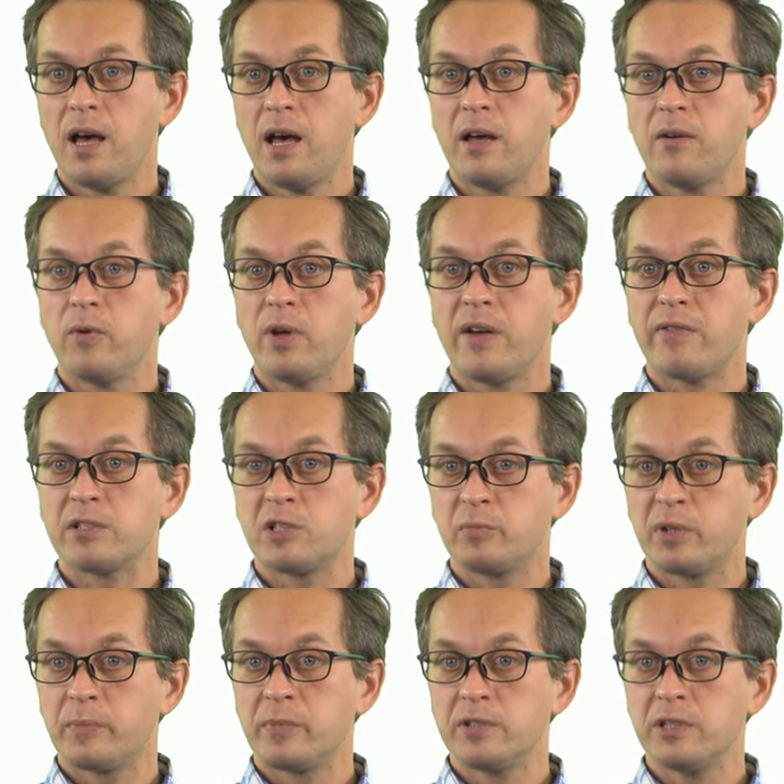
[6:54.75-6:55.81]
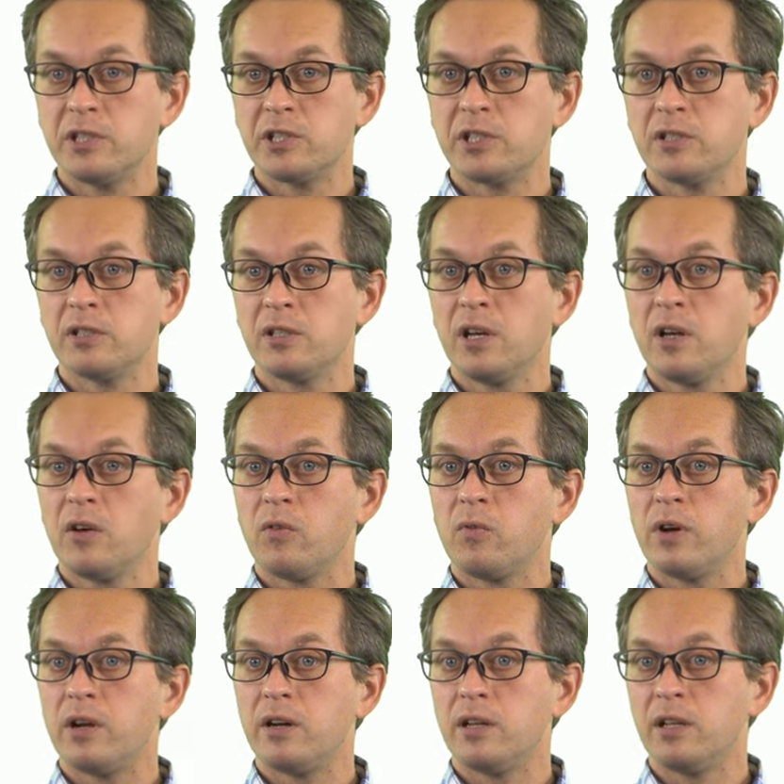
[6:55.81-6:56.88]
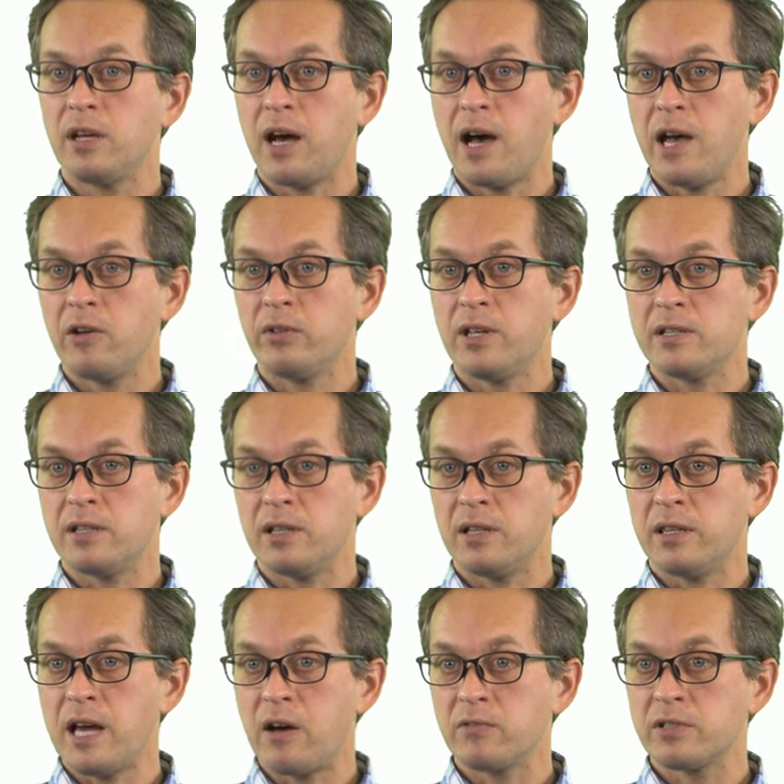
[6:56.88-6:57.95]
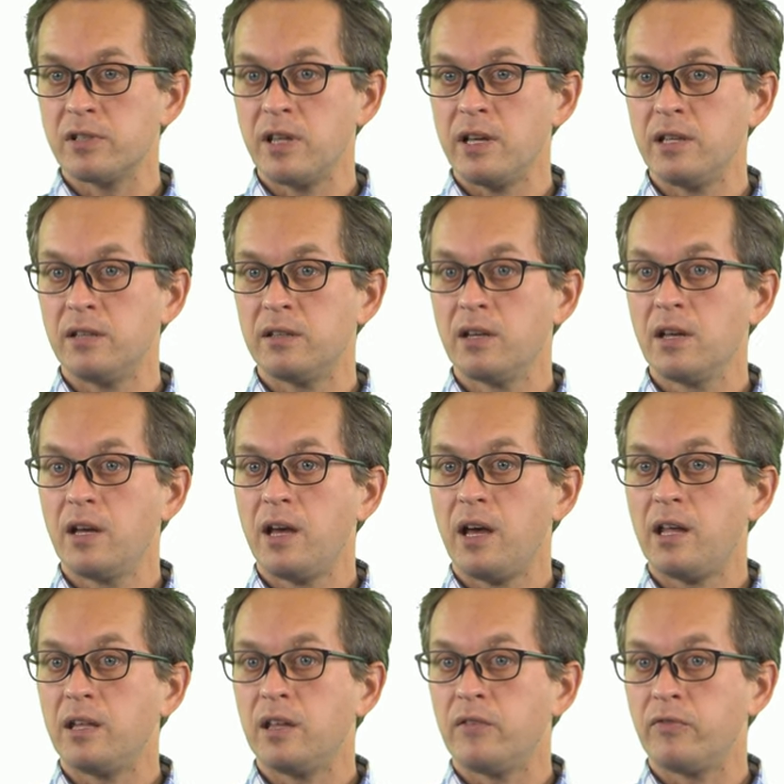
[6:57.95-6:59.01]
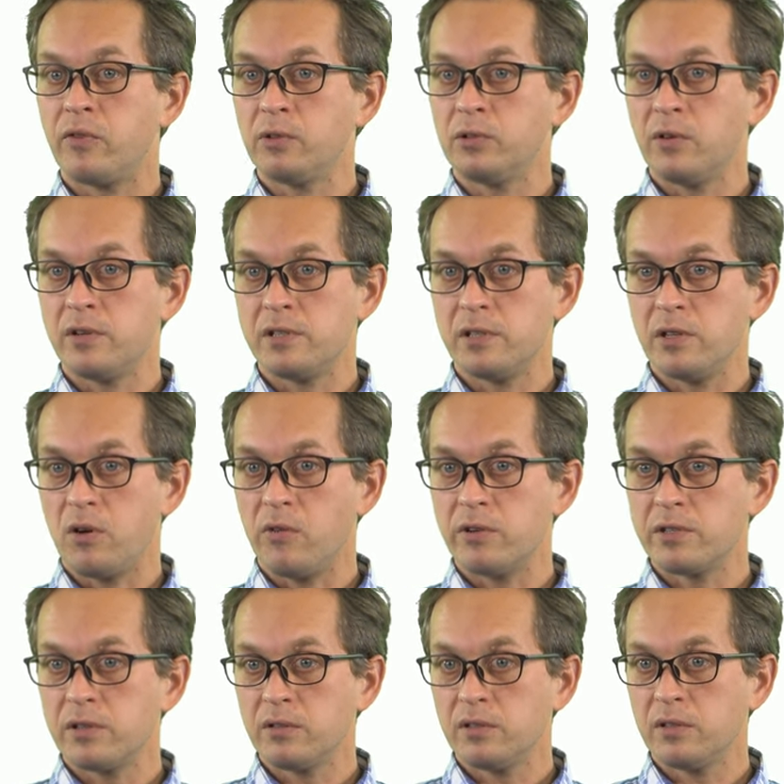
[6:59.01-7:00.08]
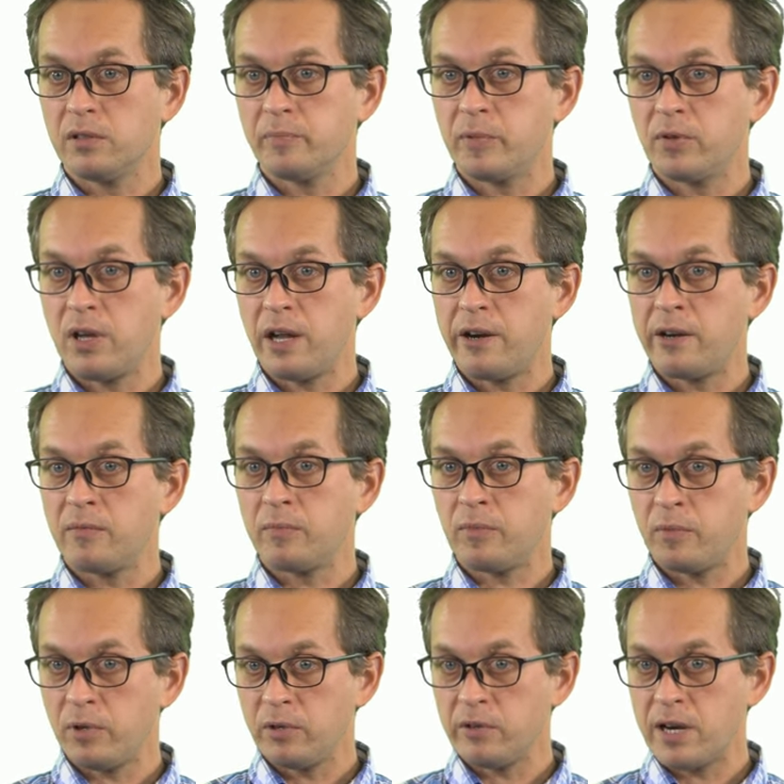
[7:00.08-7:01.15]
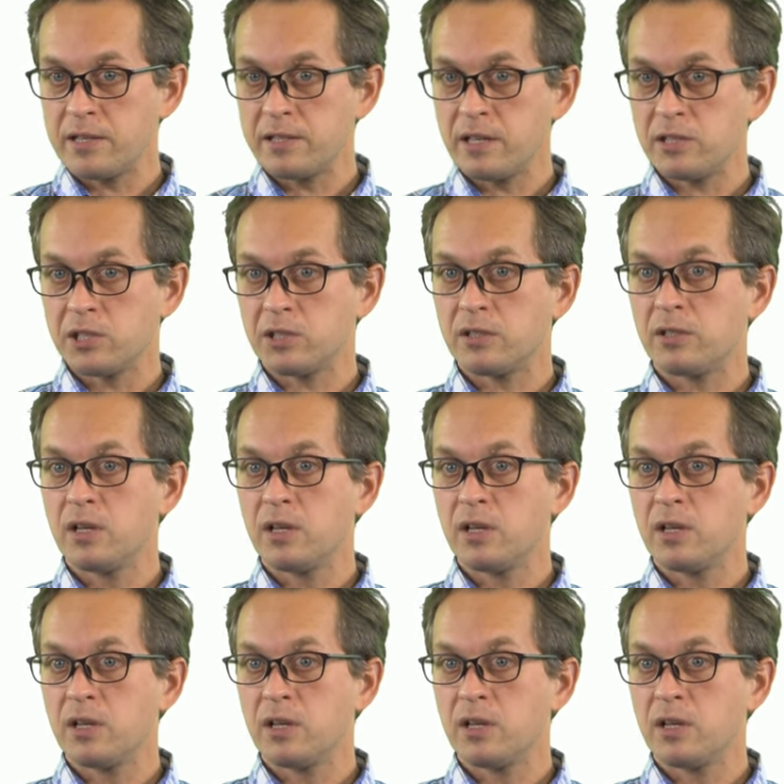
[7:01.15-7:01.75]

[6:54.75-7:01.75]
We have a superposition where the ion is in the down state and the photon is in the horizontal polar polarization,